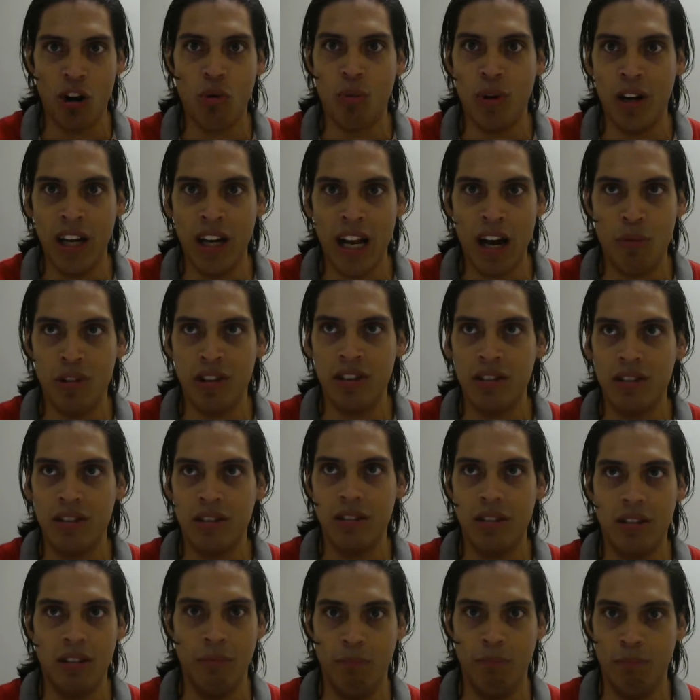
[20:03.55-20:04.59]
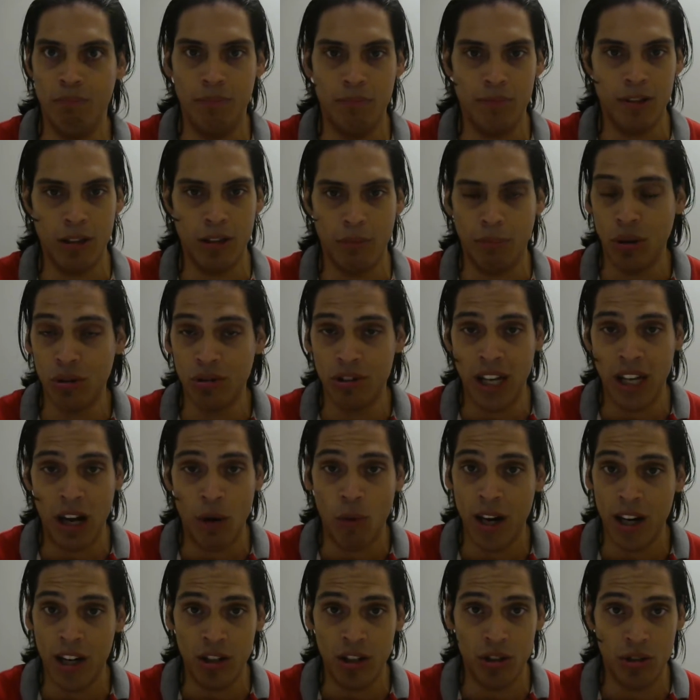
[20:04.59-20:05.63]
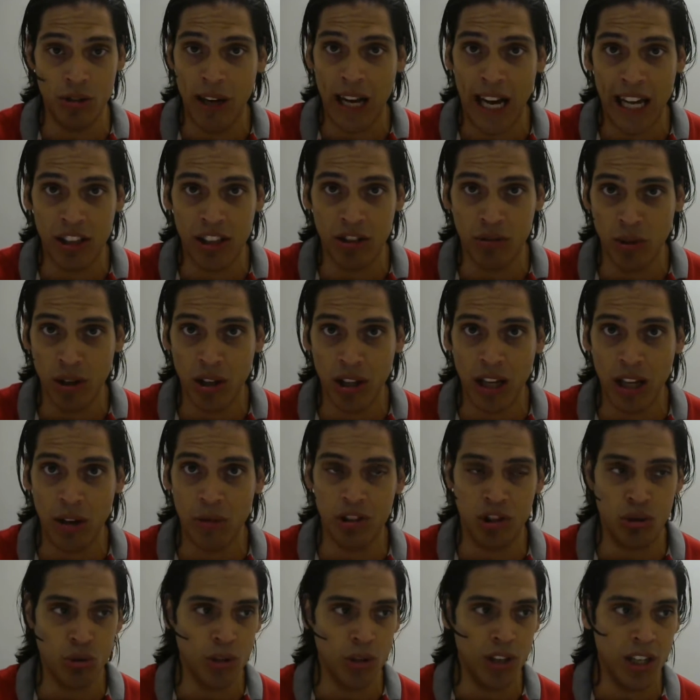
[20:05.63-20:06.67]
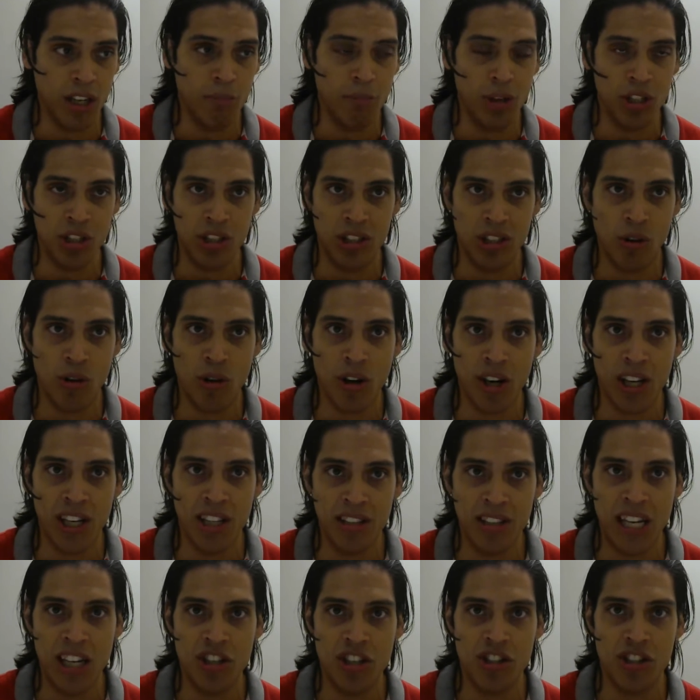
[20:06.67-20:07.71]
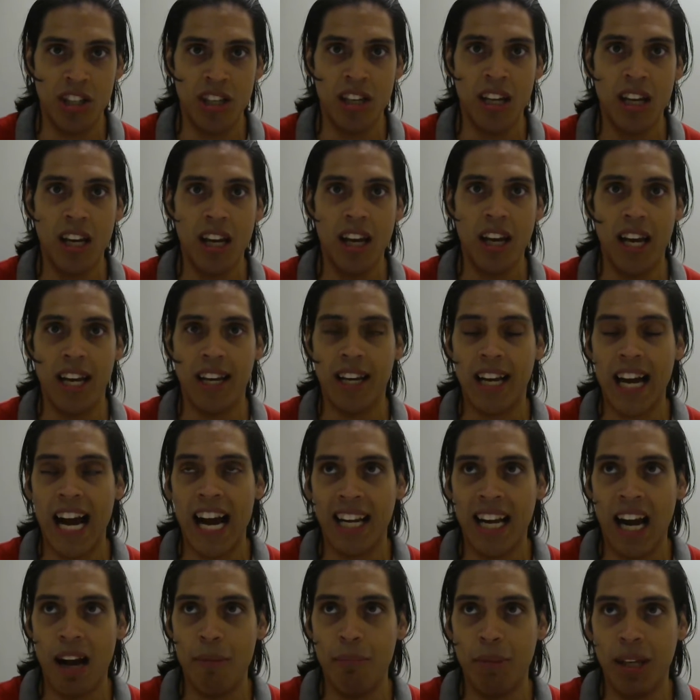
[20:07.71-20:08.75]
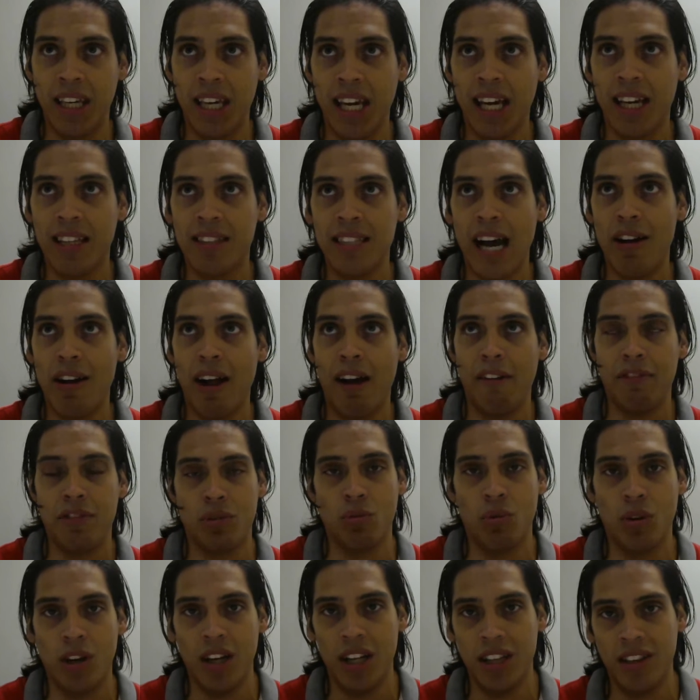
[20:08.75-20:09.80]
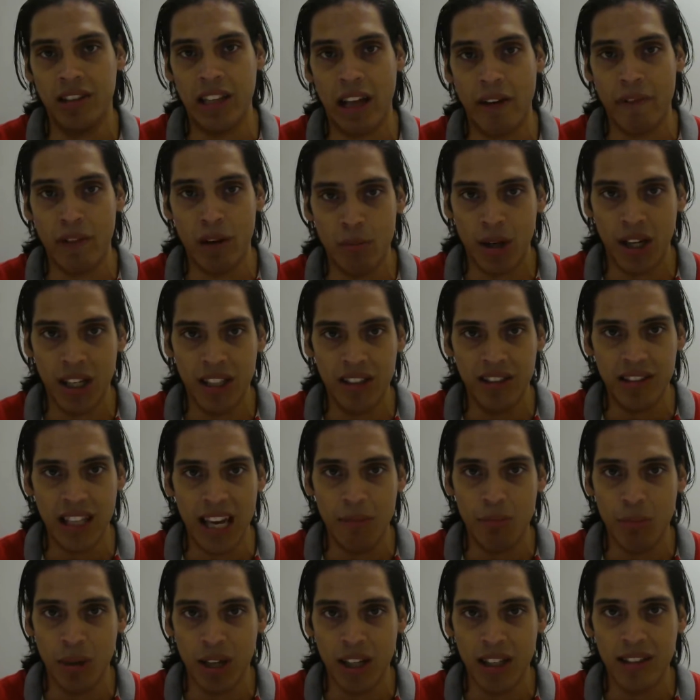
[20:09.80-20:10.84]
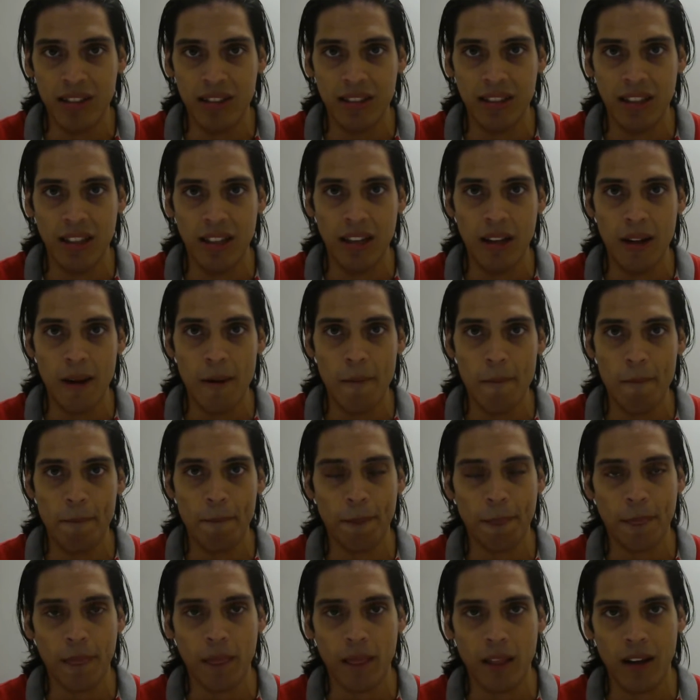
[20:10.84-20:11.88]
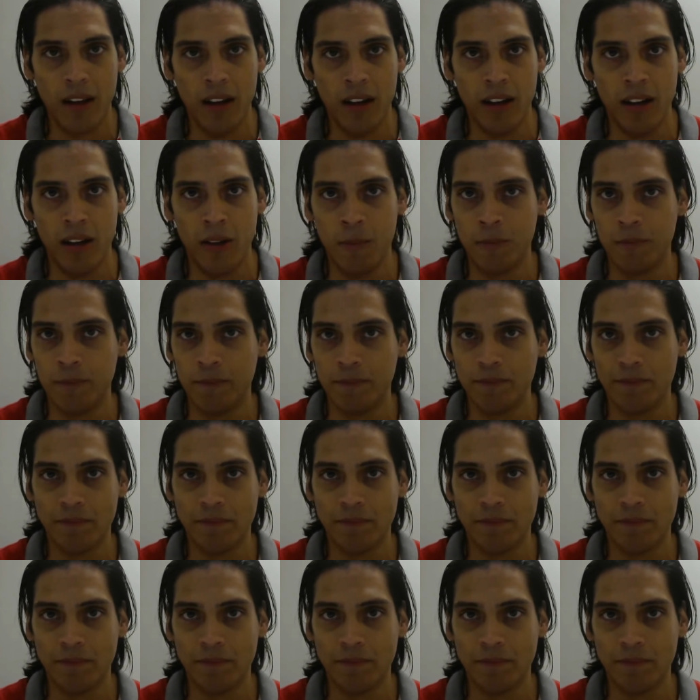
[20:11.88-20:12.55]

when I was supposedly I wanted to do God's will. I was joining a missionary organization, and God got me kicked out after what, 7 months, 8 months. Um,